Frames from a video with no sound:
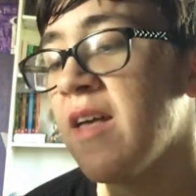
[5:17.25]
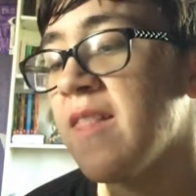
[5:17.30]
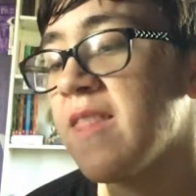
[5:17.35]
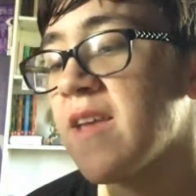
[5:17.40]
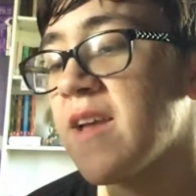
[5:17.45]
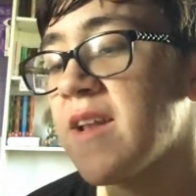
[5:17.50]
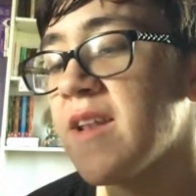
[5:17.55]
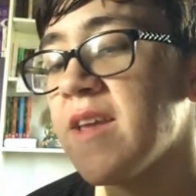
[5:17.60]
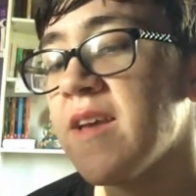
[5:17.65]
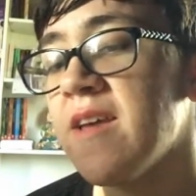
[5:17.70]

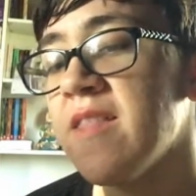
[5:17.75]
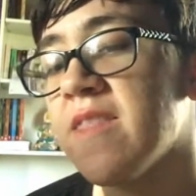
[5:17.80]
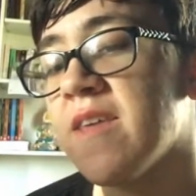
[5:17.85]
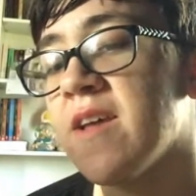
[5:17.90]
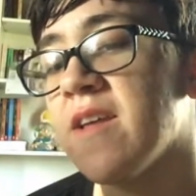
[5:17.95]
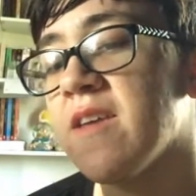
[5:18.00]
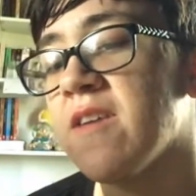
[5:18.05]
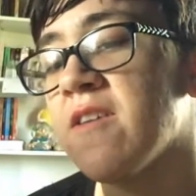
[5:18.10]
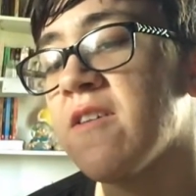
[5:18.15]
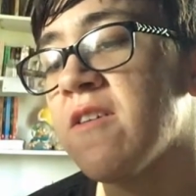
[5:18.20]
The idea
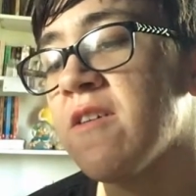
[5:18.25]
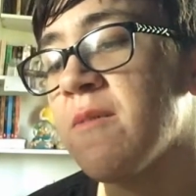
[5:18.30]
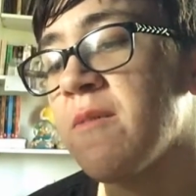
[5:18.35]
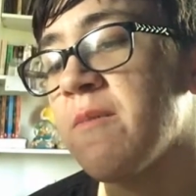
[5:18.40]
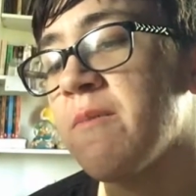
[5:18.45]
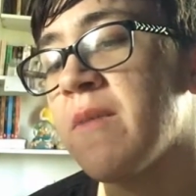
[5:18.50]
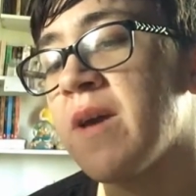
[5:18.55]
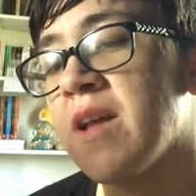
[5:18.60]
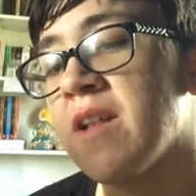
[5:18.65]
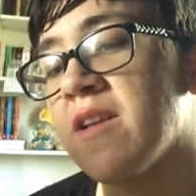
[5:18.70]
that your
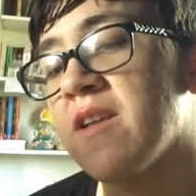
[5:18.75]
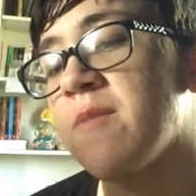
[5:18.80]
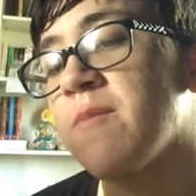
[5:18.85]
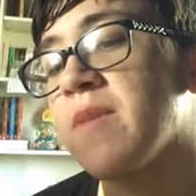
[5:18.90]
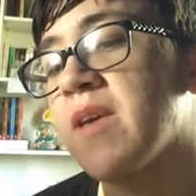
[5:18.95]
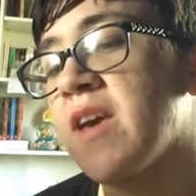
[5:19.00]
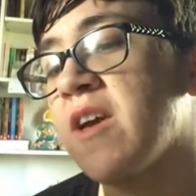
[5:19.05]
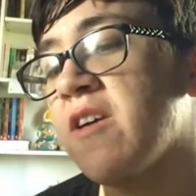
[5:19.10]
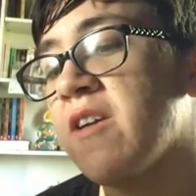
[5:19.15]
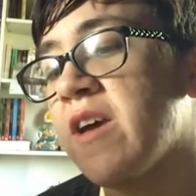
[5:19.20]
mind can
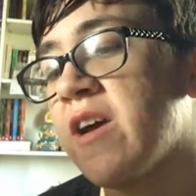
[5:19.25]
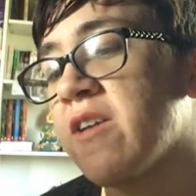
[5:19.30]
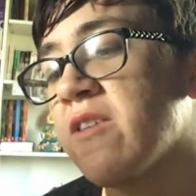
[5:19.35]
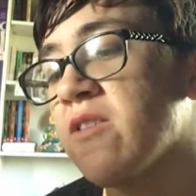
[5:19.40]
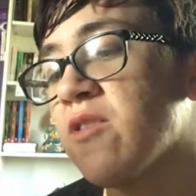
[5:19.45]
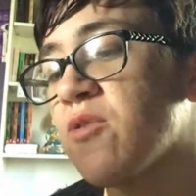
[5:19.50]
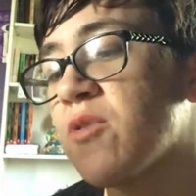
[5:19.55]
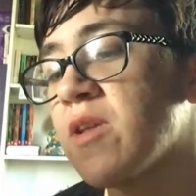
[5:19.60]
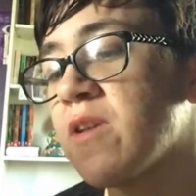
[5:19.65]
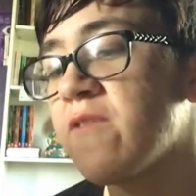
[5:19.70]
be aired out
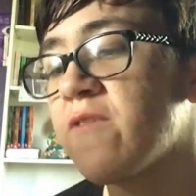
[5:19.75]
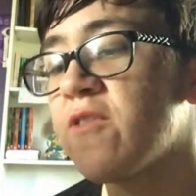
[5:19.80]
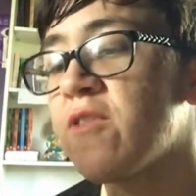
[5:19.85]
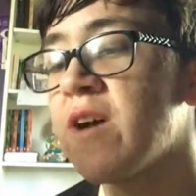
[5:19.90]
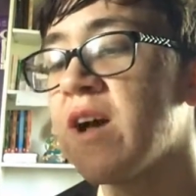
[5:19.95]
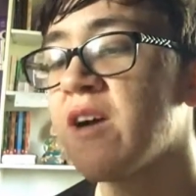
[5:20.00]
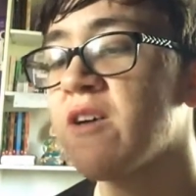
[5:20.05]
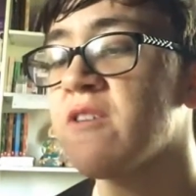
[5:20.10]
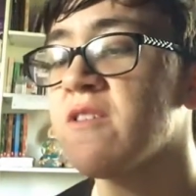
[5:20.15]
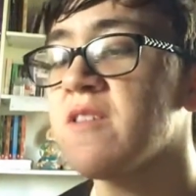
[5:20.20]
in 24
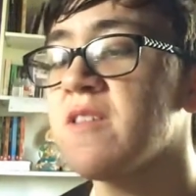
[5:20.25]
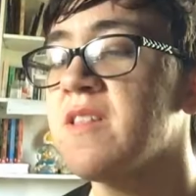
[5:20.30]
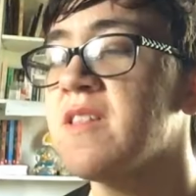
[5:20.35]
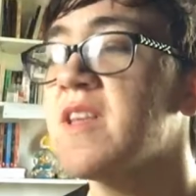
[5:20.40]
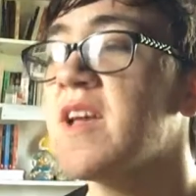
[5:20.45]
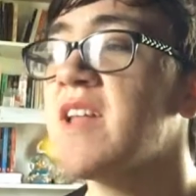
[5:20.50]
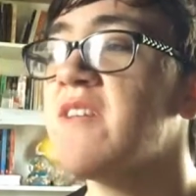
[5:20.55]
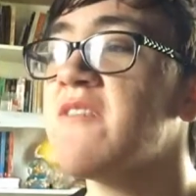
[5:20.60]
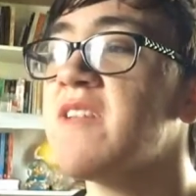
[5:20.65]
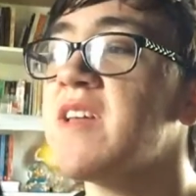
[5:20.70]
hours is
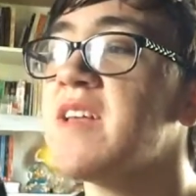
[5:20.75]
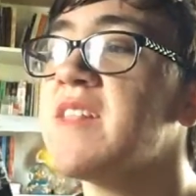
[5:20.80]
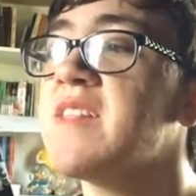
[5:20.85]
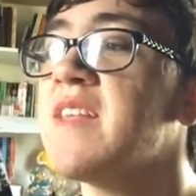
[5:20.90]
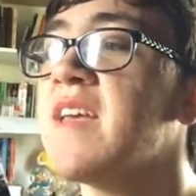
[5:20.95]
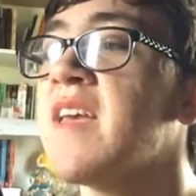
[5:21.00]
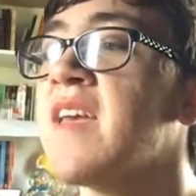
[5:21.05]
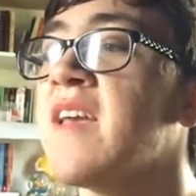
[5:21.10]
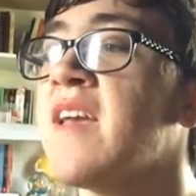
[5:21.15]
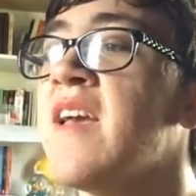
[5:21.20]
kind of like
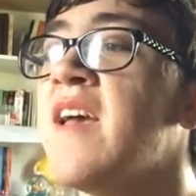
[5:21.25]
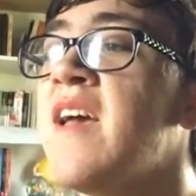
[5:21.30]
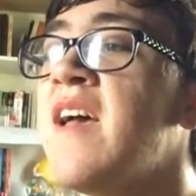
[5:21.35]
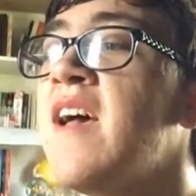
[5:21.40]
saying